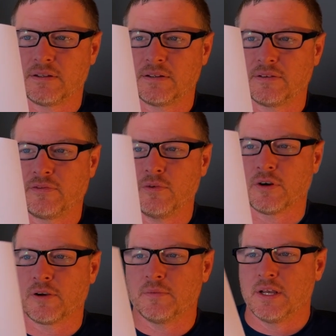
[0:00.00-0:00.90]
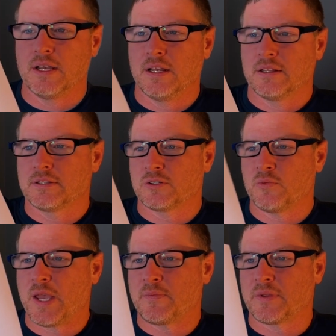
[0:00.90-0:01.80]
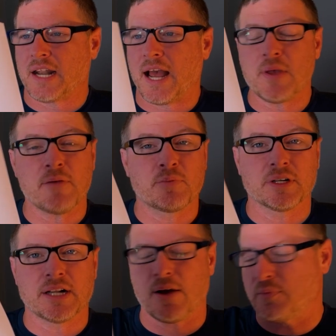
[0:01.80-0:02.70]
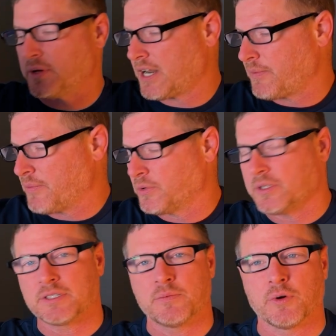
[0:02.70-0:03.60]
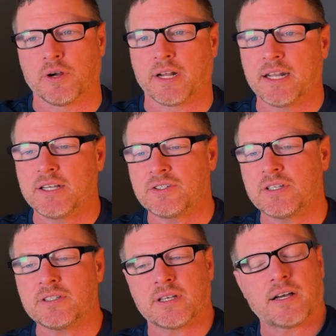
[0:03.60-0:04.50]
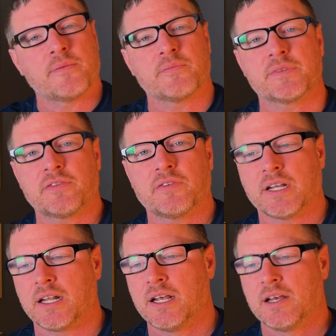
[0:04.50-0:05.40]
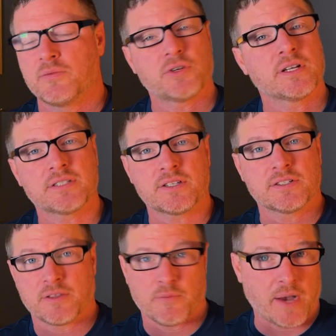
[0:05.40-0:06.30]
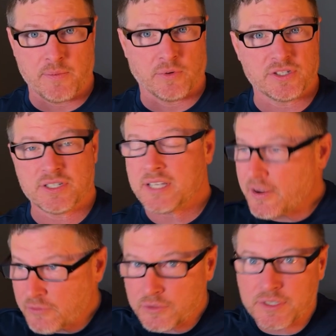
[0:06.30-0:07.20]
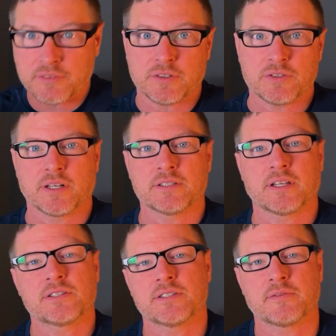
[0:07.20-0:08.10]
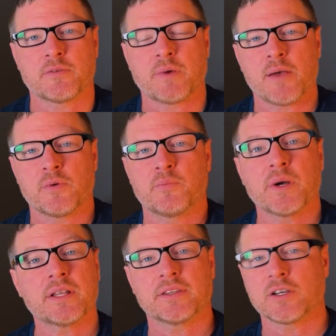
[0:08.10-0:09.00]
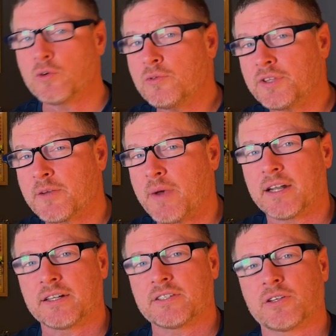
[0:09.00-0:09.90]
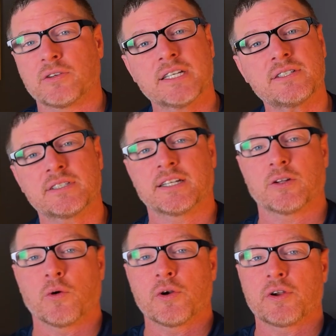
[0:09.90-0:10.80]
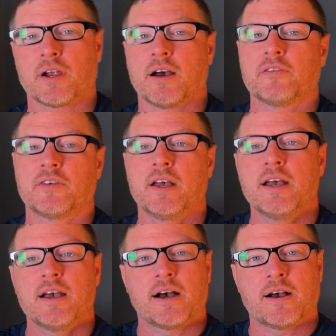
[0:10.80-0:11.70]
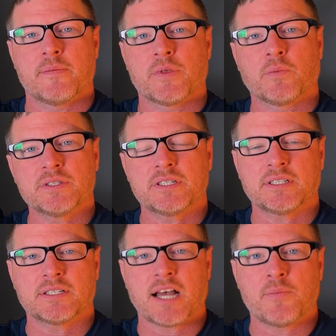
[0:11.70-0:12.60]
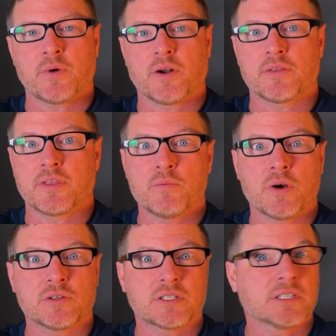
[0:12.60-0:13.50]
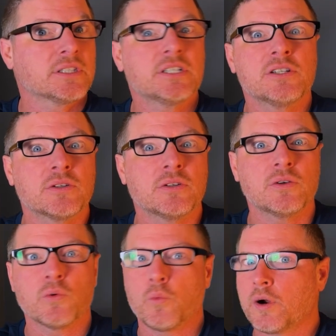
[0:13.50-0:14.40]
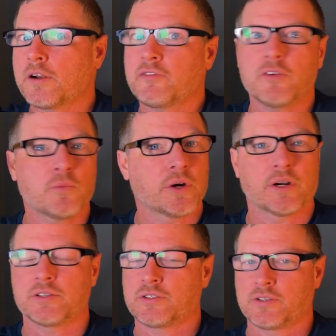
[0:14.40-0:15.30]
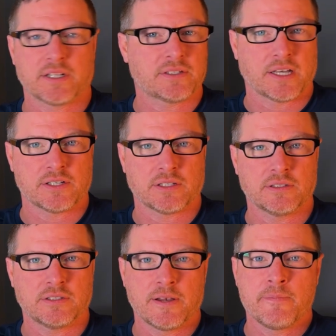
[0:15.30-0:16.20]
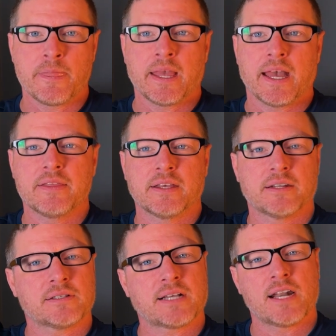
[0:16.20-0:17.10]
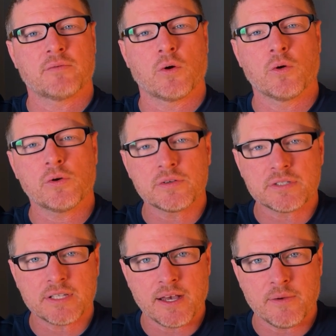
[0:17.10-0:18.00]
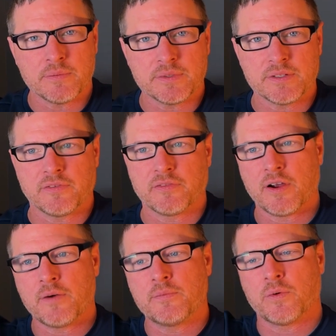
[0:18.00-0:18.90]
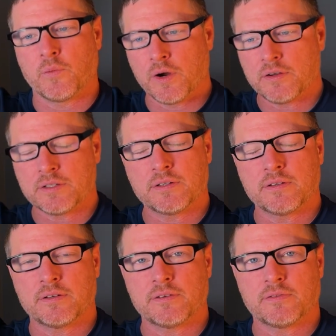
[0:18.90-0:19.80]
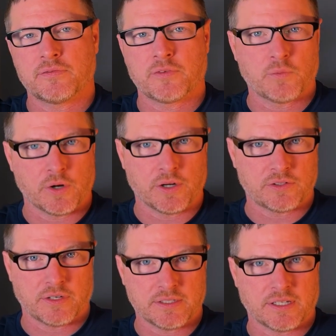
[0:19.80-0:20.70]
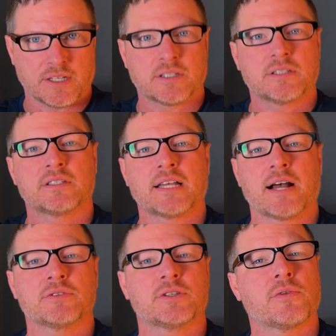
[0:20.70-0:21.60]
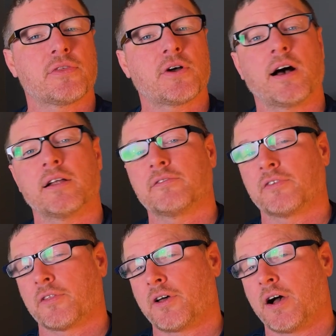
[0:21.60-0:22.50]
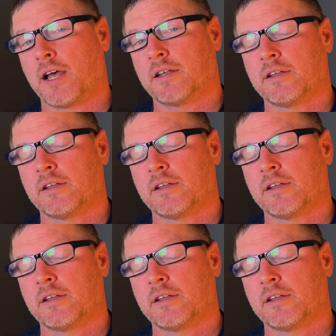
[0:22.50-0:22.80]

form, this little paper that I have printed out, put it on my bulletin board, and it's just different translations of the Bible, several different translations of the Bible. But the cool thing about it is they're listed in order of the ones at the top are the most literal word for word translations. And then it kind of orders them from word for word translations down to thought for thought